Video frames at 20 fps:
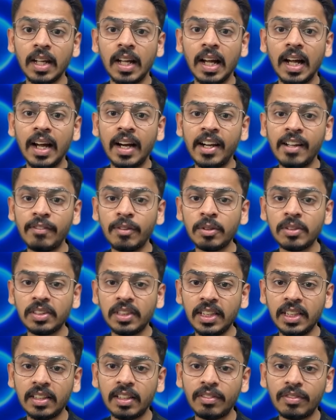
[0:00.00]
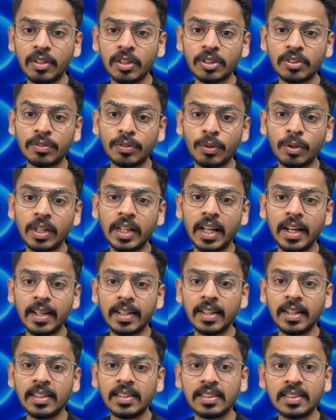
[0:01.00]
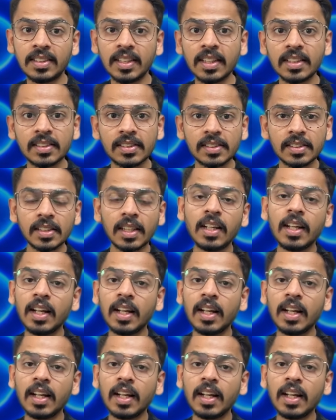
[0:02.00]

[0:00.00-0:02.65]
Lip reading: And if you see, the first 4 character is this,